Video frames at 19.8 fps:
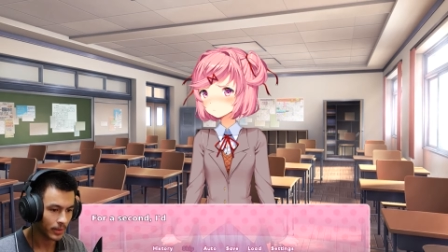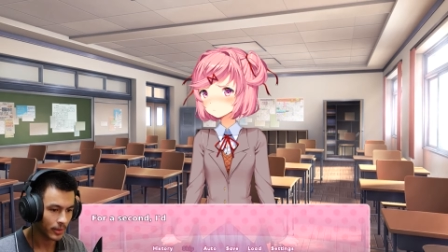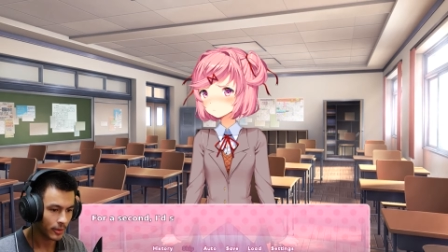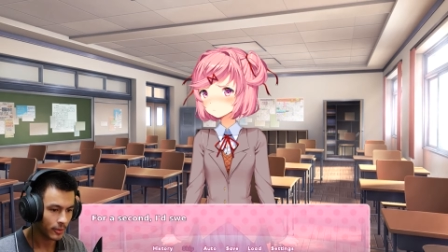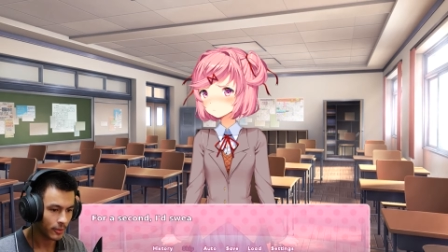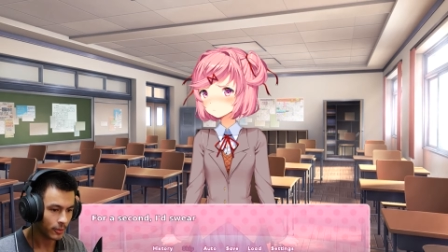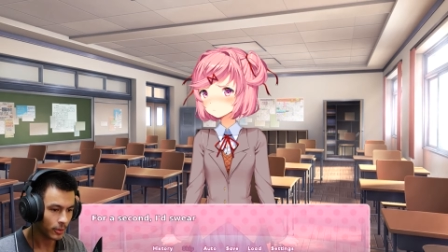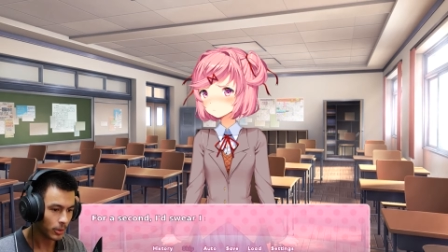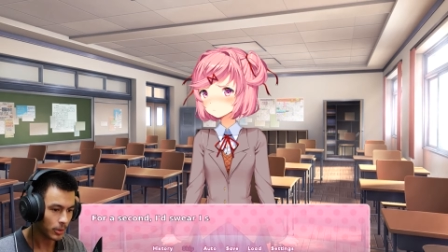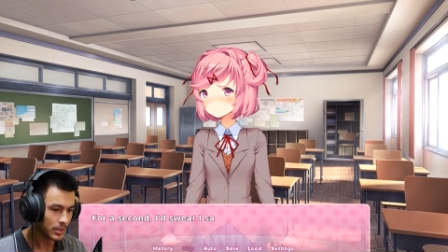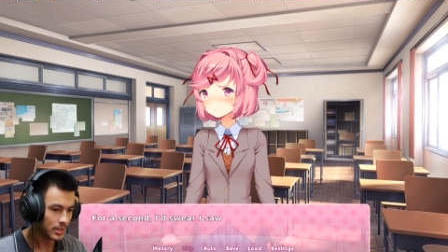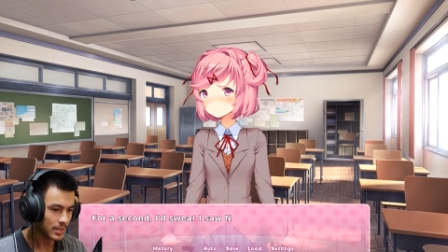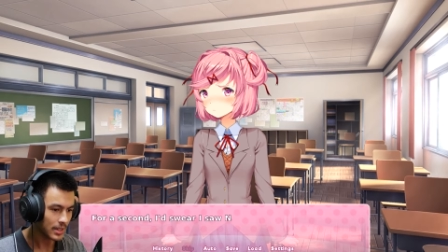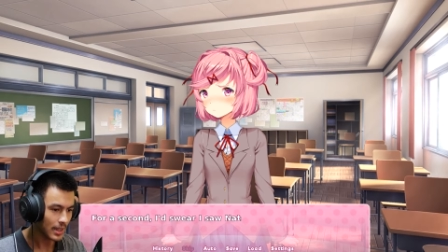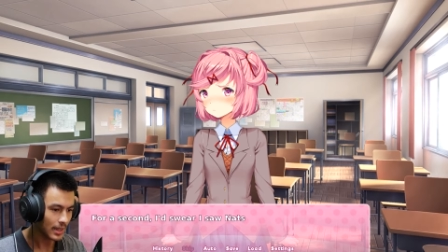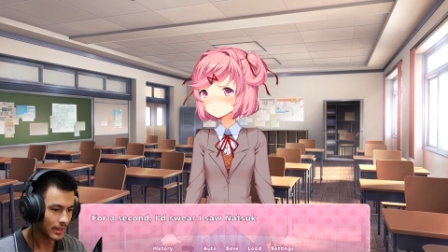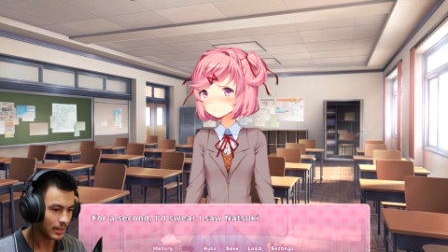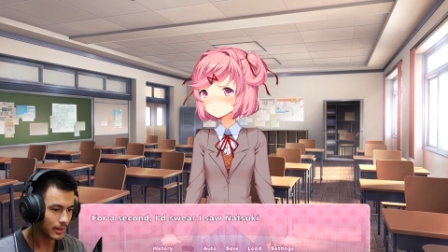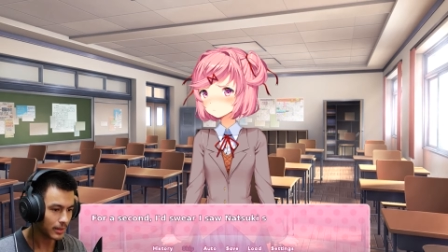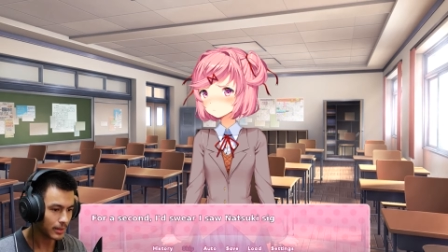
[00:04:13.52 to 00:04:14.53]
For a
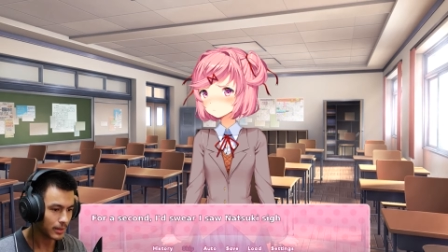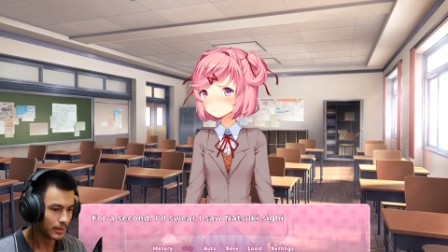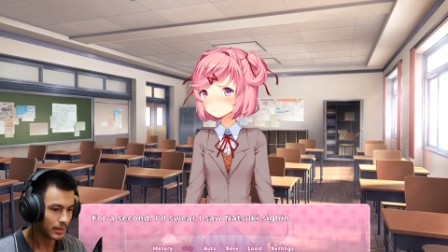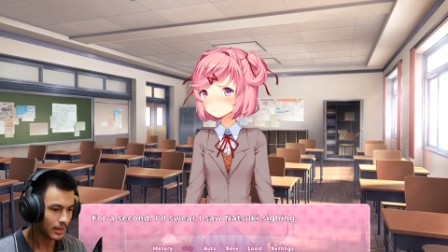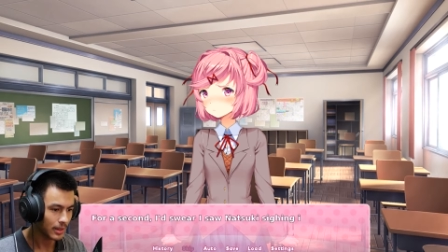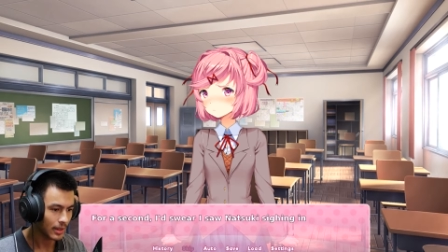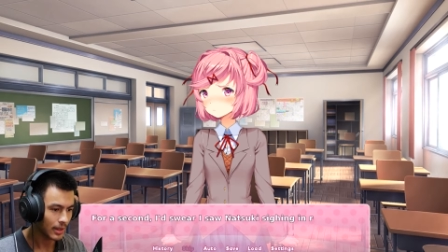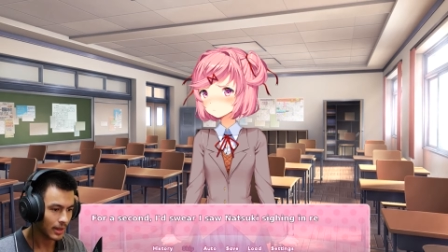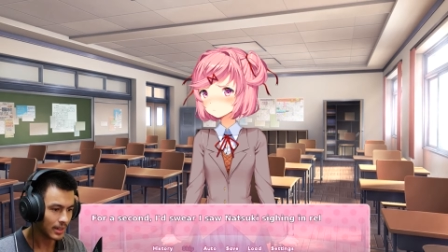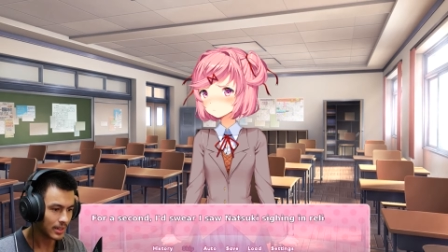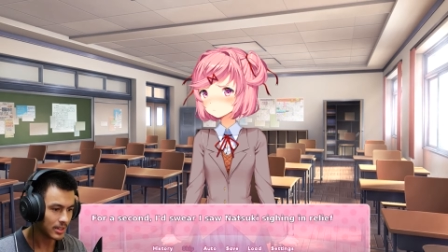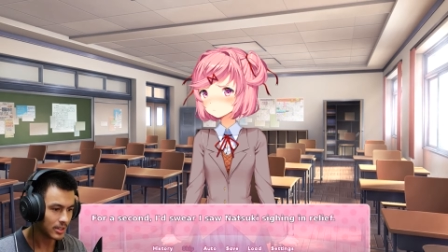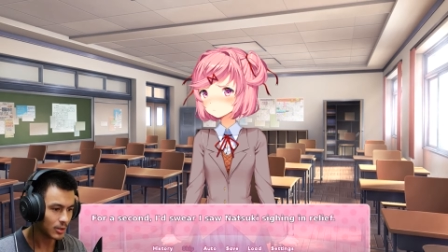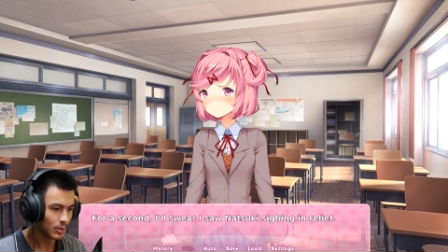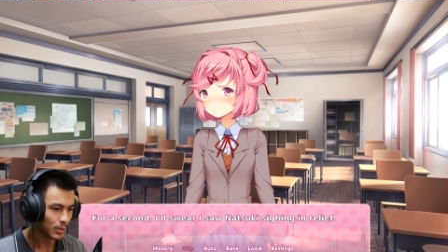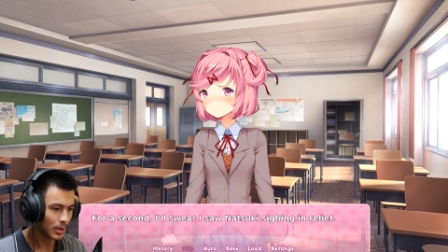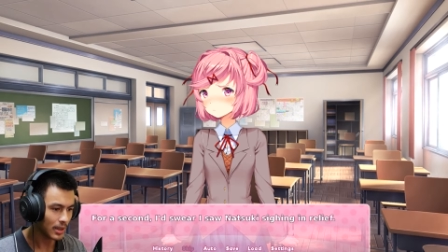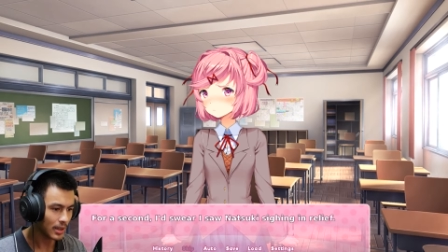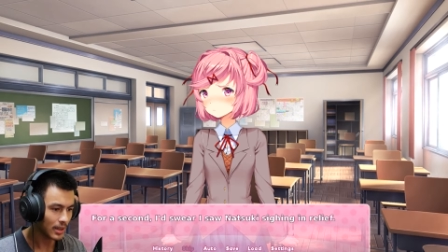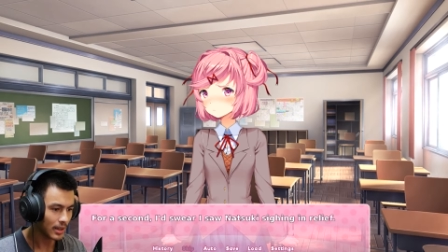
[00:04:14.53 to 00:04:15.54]
second, I
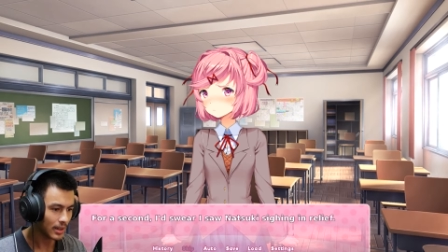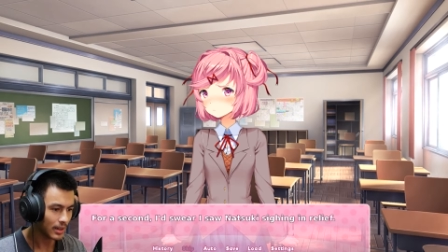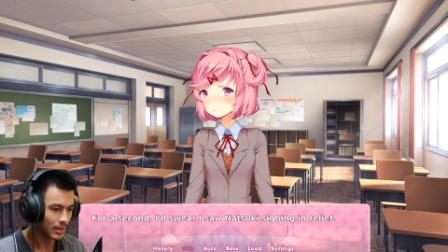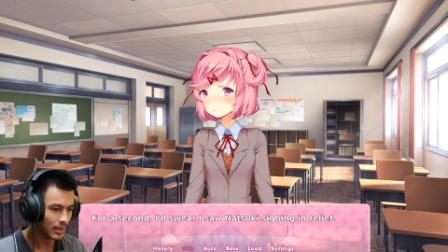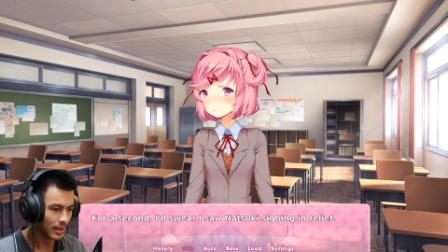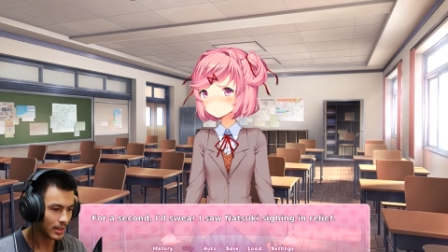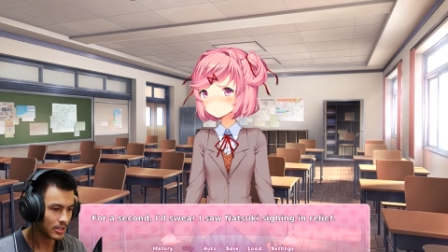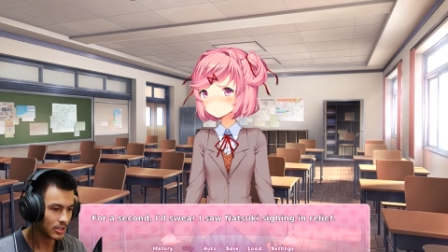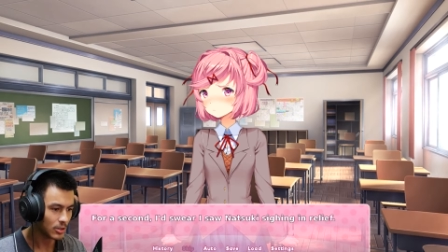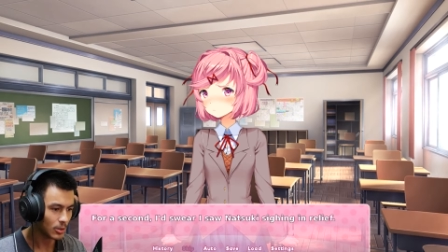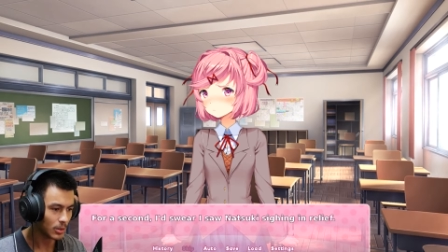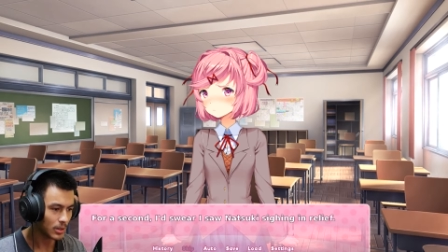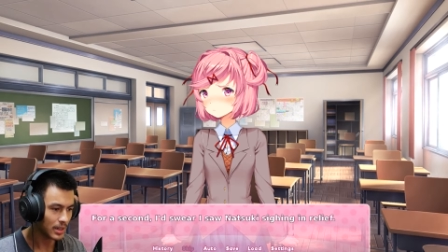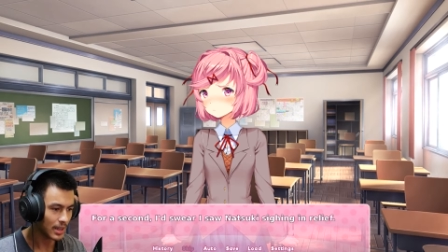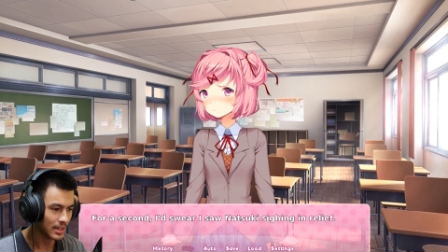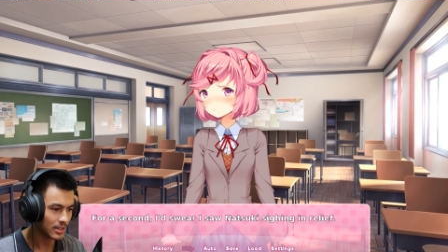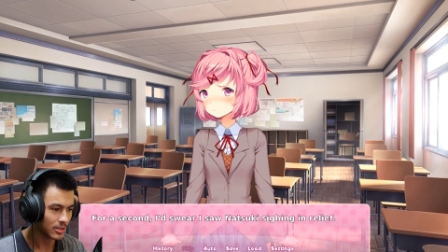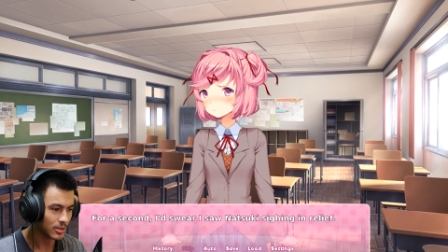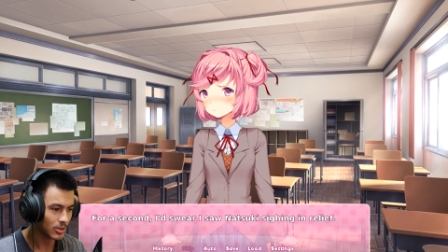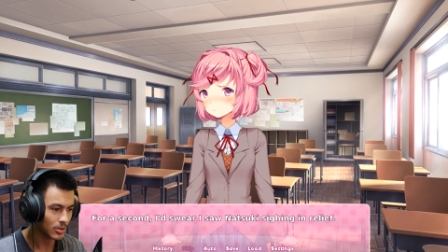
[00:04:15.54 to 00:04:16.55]
swear I saw
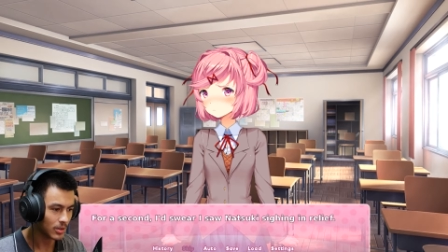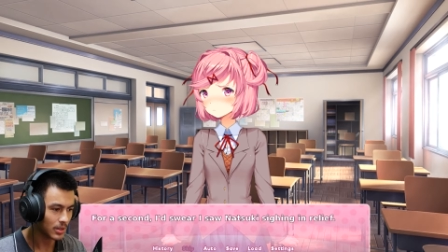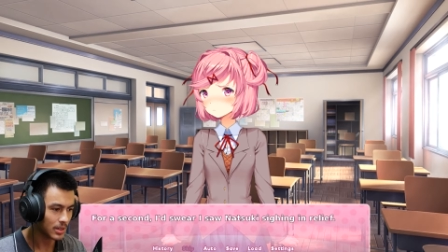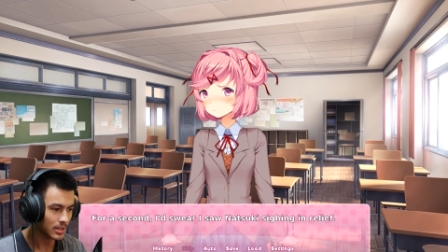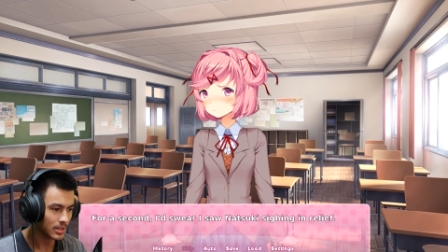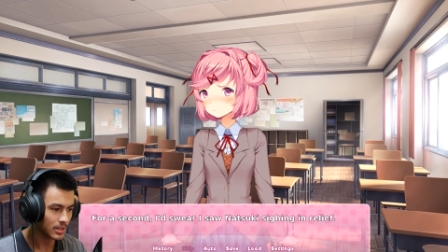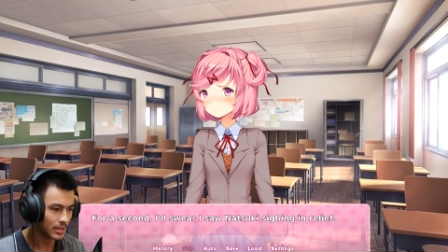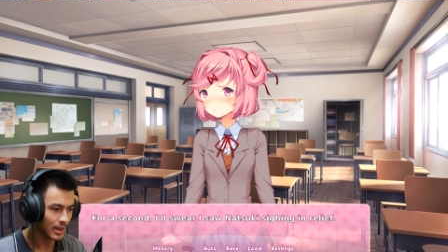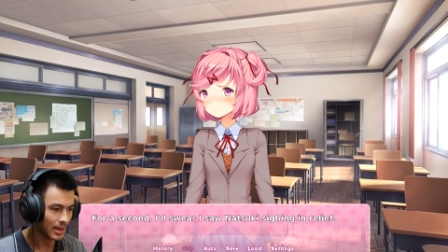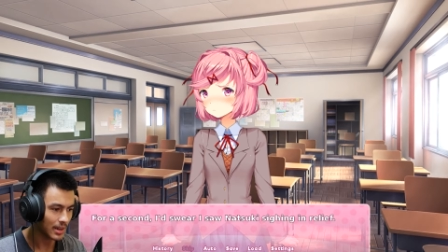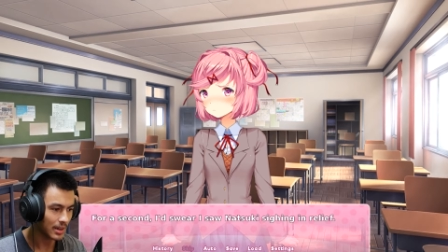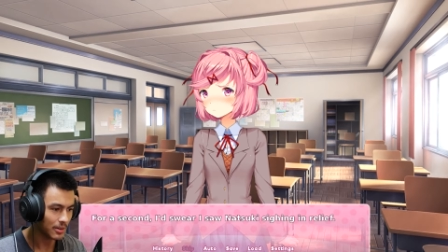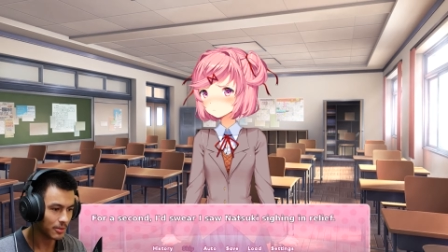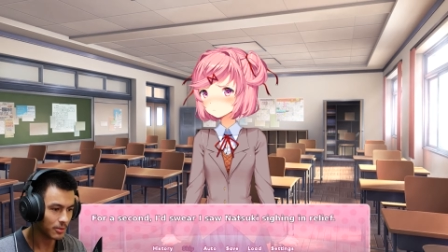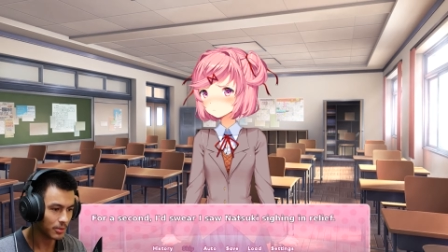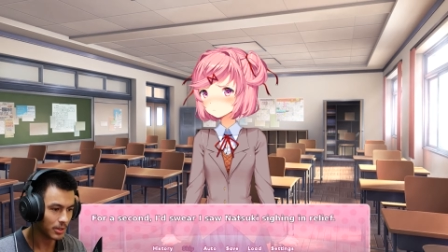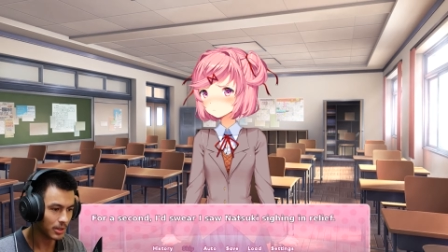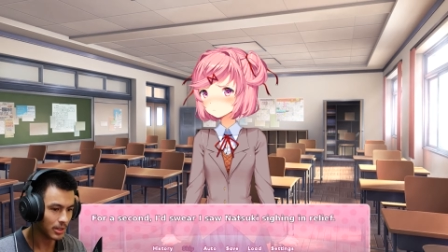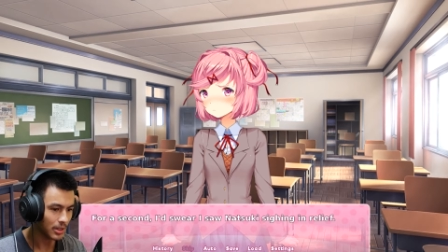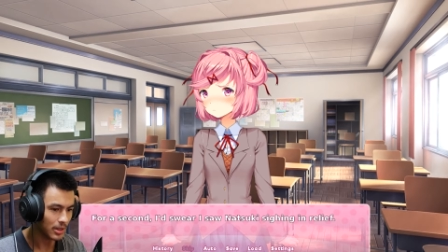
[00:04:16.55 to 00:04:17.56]
Natsuki sign in
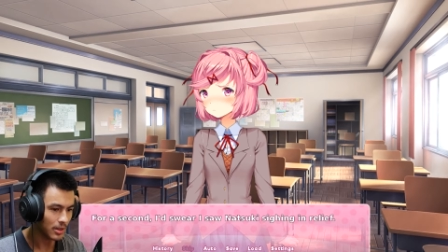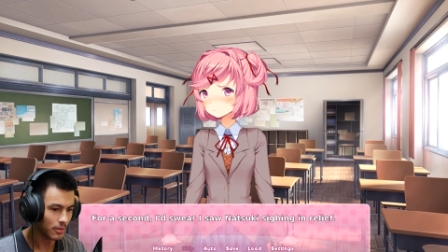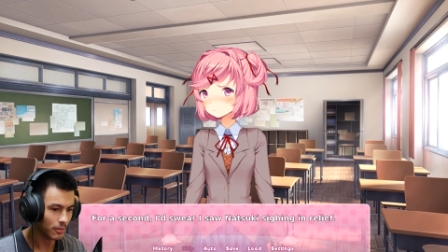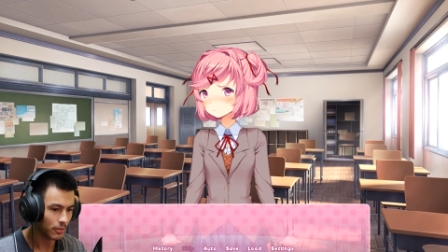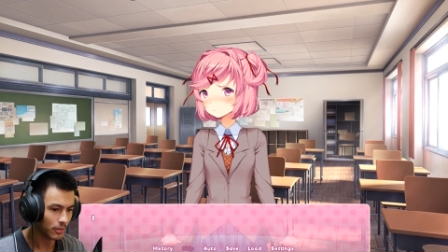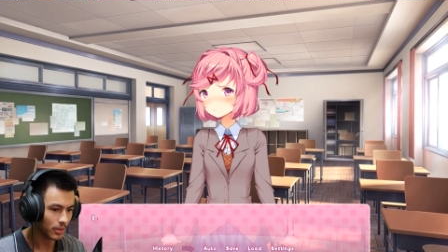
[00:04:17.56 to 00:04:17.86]
relief.